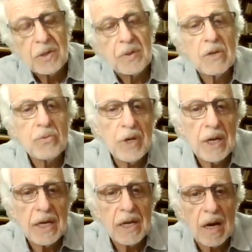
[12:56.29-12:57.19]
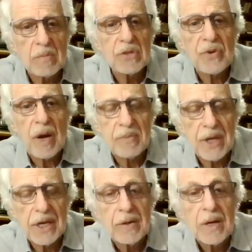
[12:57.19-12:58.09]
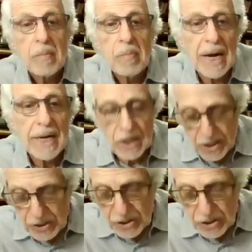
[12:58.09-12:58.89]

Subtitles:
that really comes from their bodily